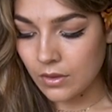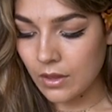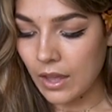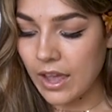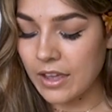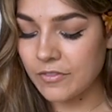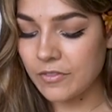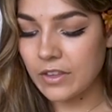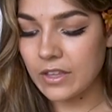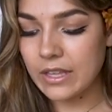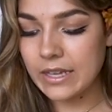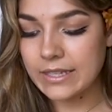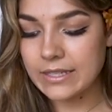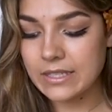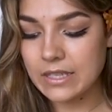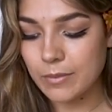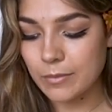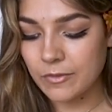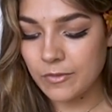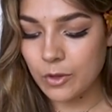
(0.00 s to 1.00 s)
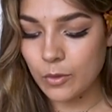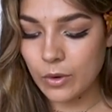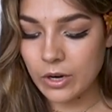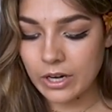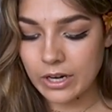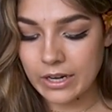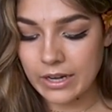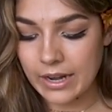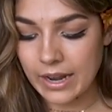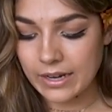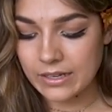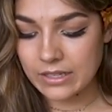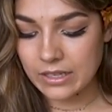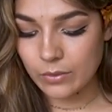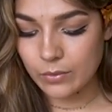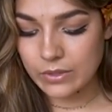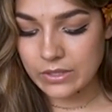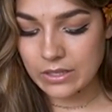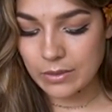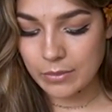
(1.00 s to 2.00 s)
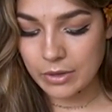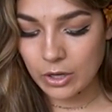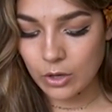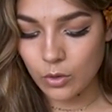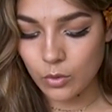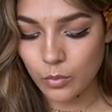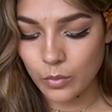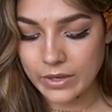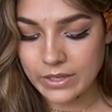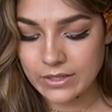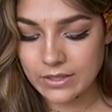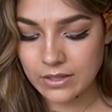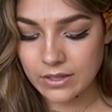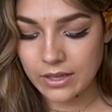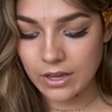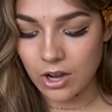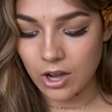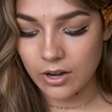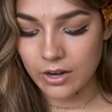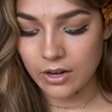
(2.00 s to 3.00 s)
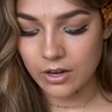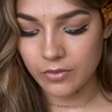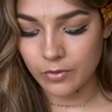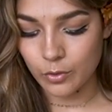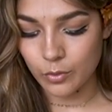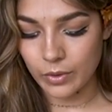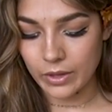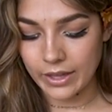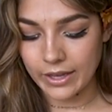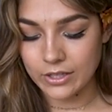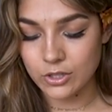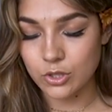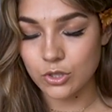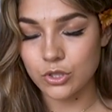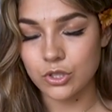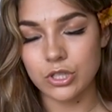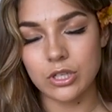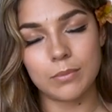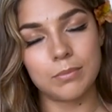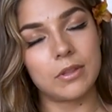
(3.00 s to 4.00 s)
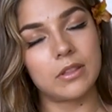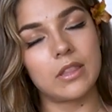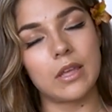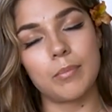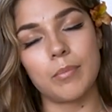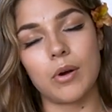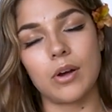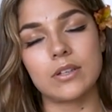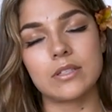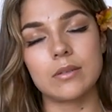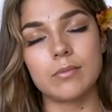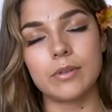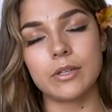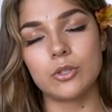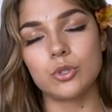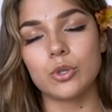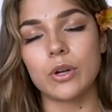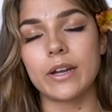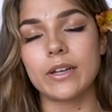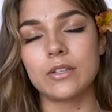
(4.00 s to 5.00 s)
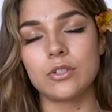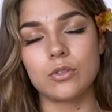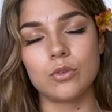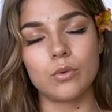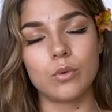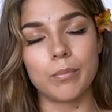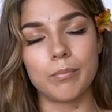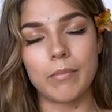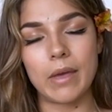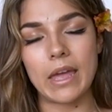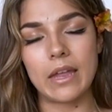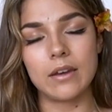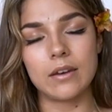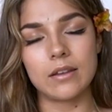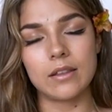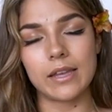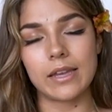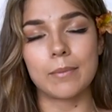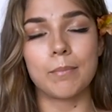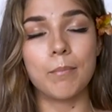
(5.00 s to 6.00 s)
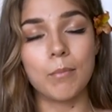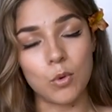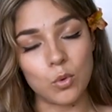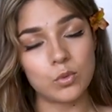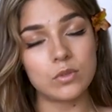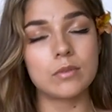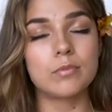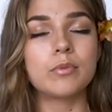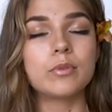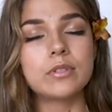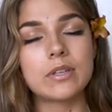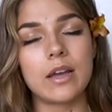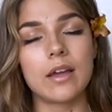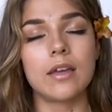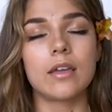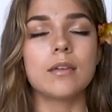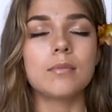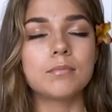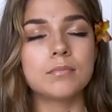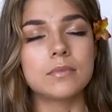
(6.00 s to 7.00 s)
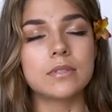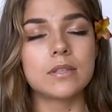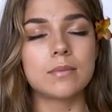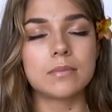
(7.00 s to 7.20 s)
I feel like some of you are connecting with somebody who recently got out of a relationship that they possibly tried to amend like multiple times.